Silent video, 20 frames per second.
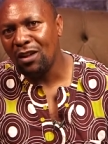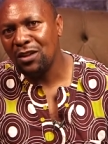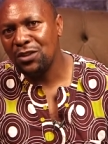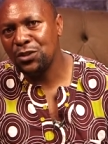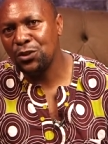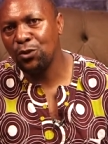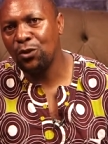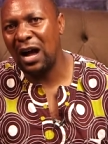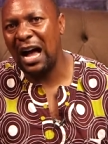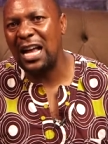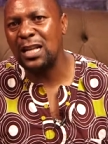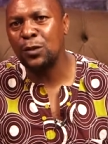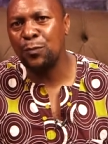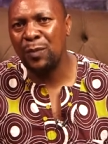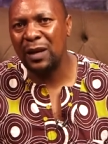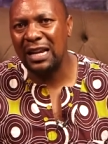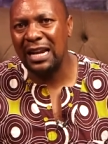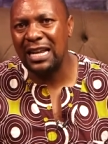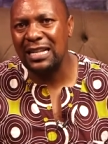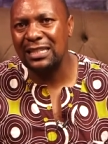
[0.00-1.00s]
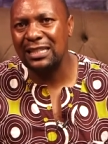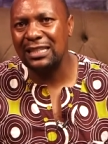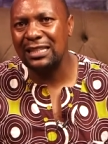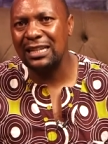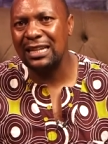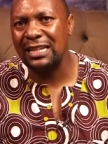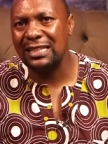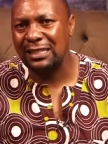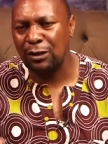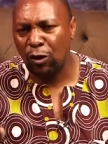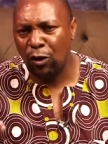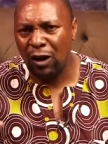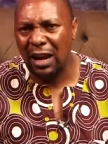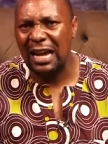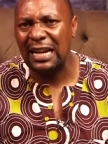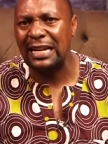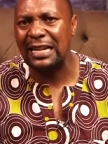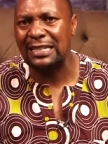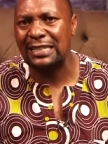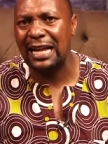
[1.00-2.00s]
So, as parents, let's all
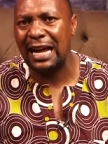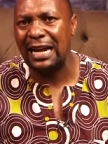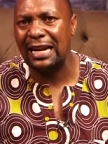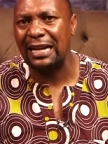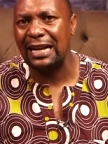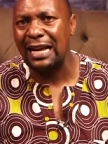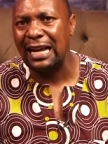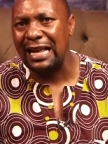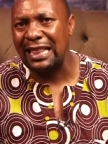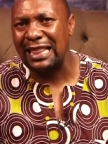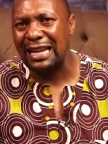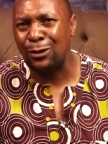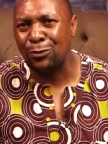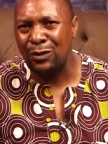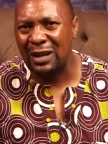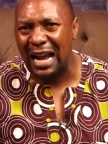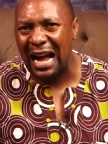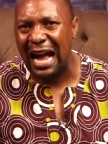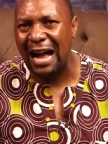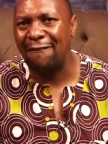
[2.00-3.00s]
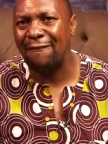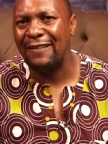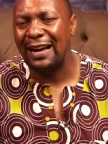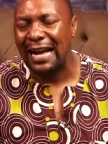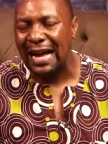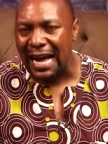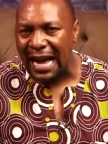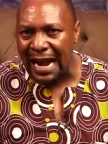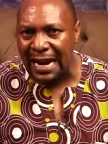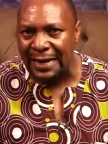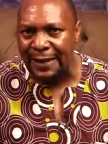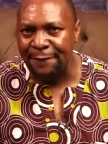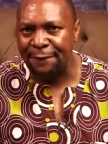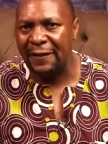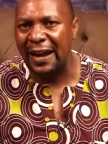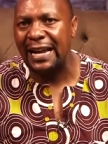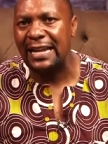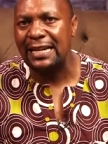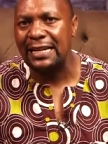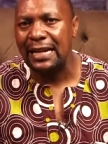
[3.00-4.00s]
understand that we have a
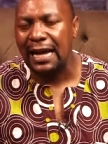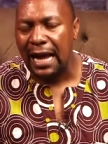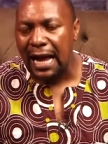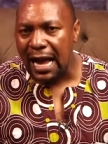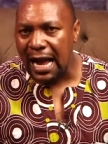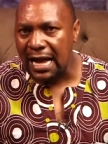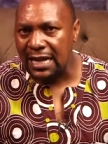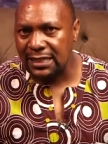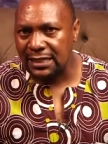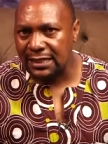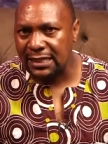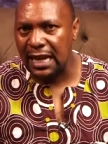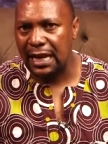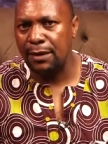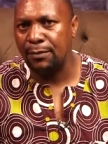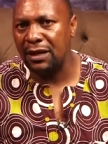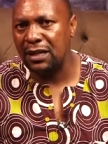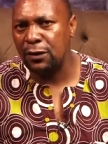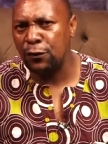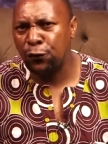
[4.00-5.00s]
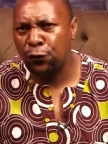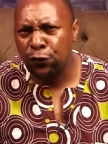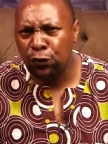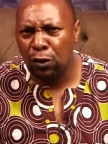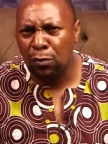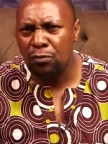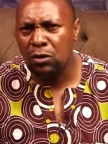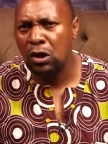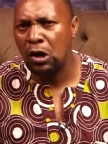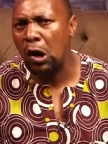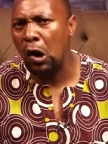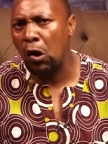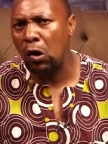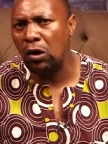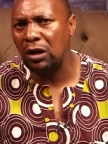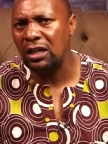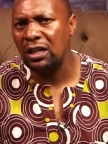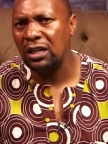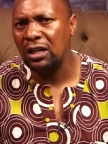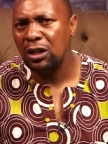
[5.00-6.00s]
divine assignment from
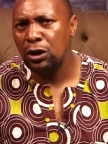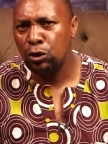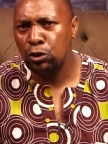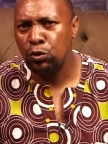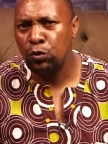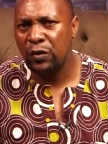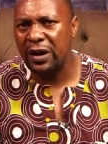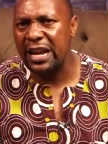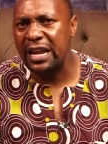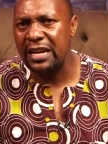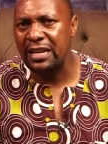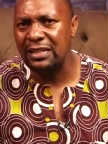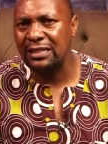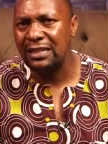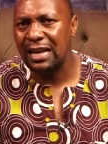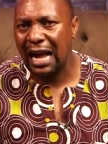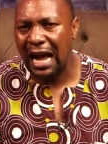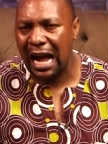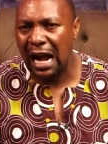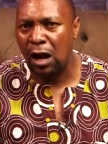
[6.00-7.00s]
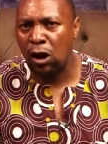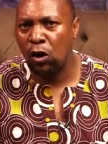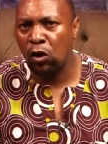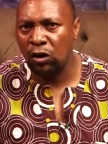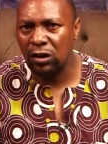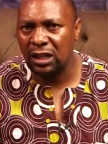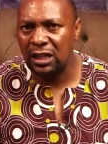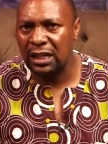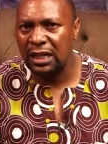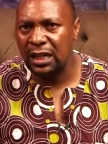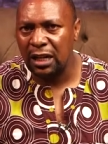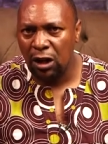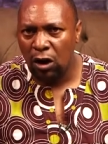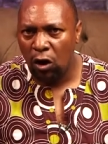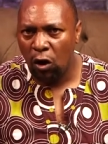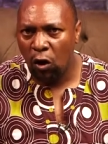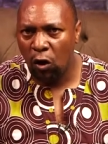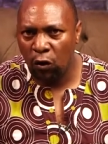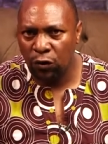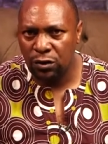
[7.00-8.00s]
God to raise a godly
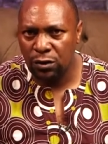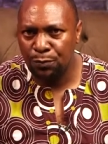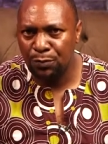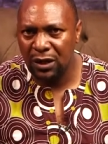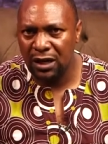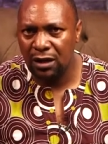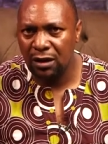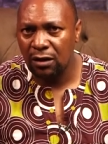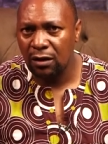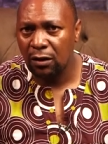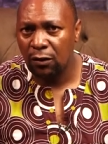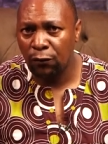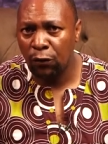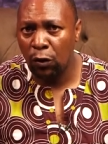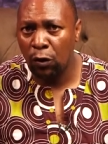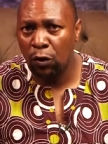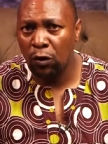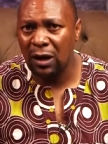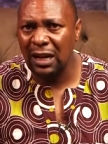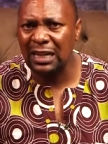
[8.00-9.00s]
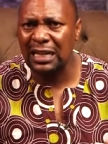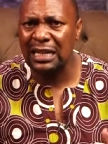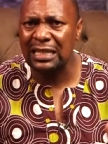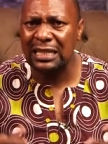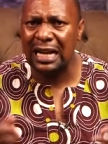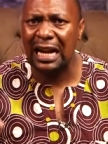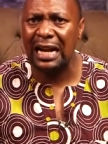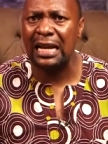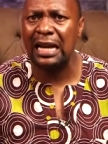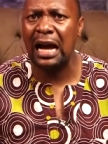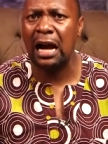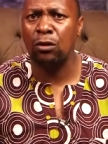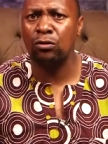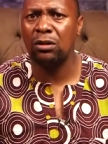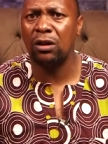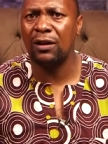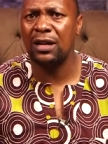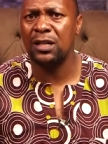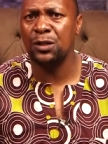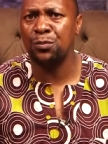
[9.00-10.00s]
offspring for God. Let us carry out
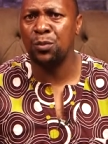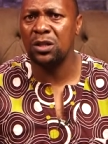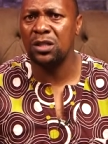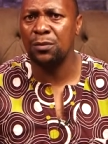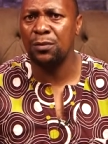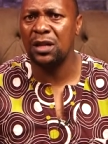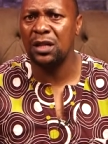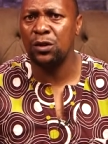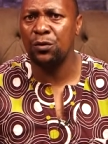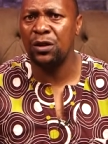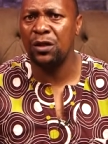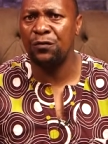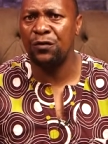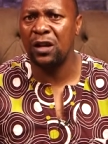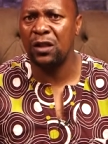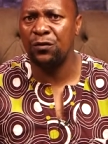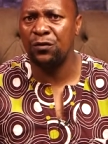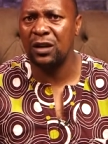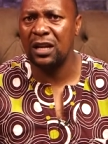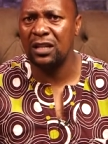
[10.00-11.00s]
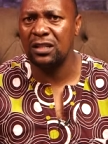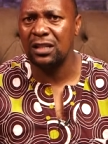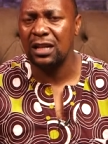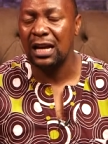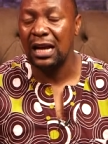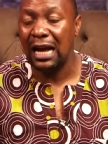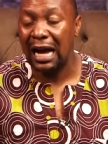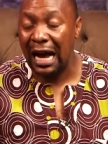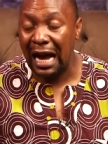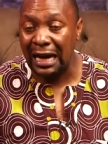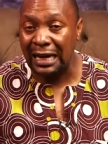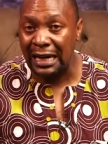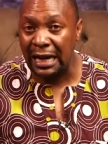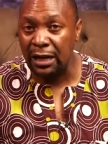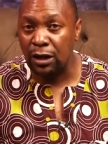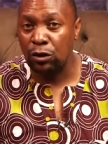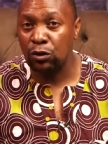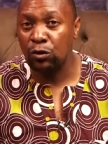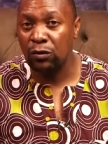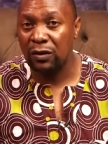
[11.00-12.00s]
our responsibility with faithfulness, and
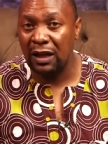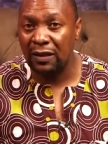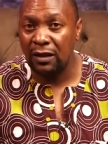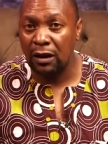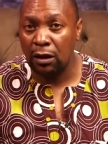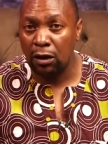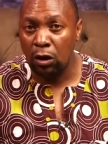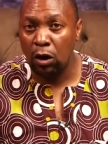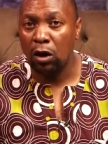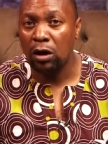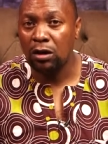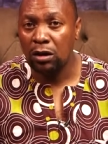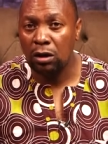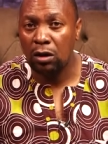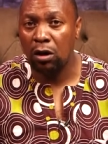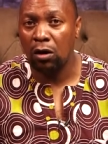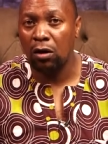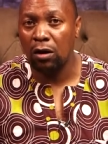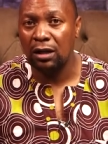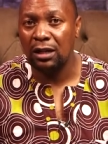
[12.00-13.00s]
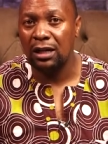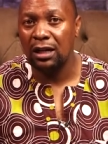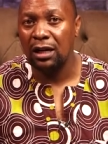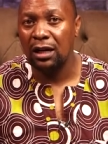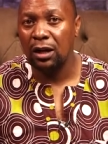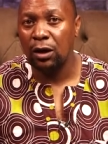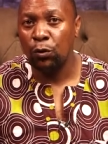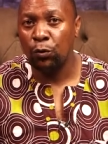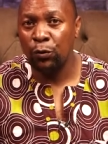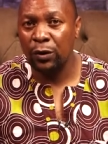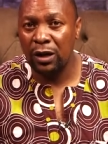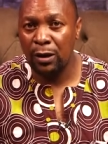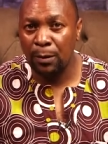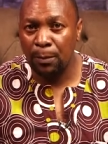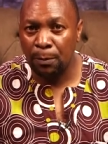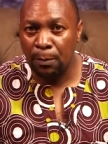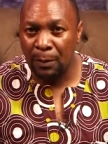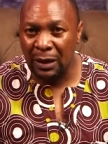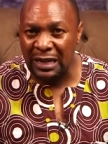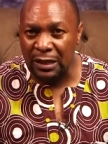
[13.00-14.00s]
I know that the Lord God will
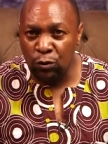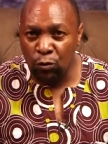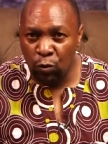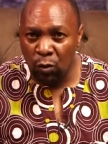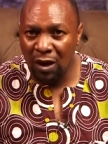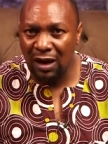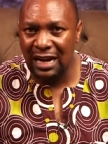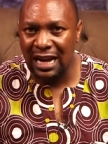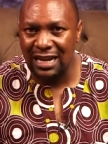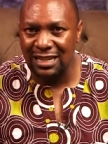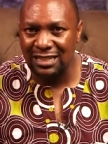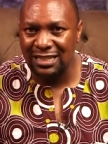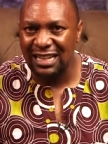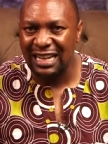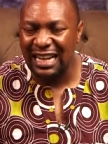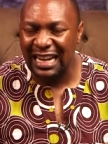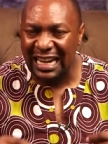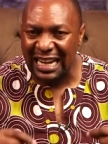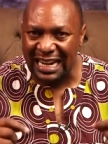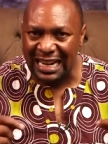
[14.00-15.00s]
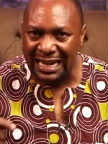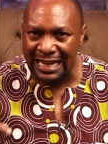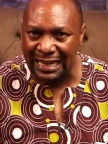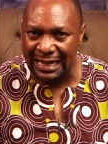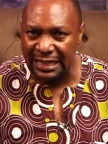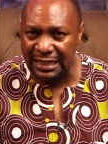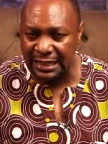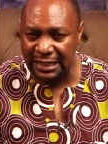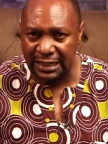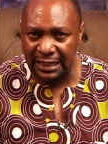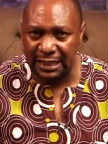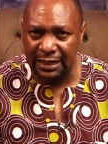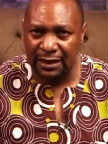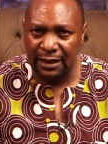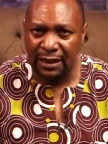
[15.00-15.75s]
reward us greatly.